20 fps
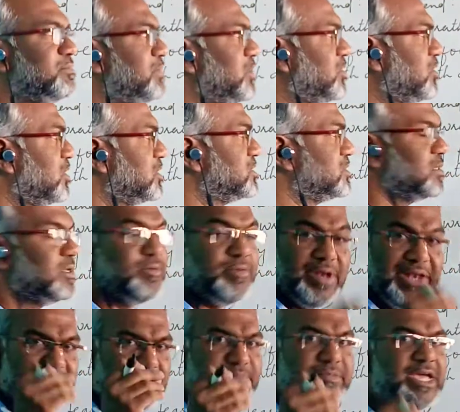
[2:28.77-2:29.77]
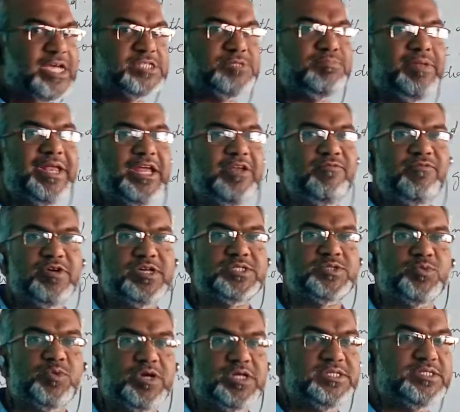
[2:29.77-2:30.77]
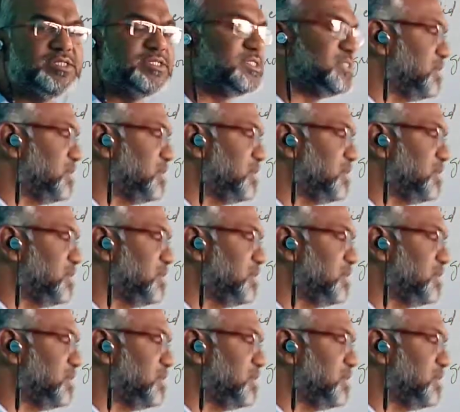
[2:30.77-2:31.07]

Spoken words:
Because let me explain first what is this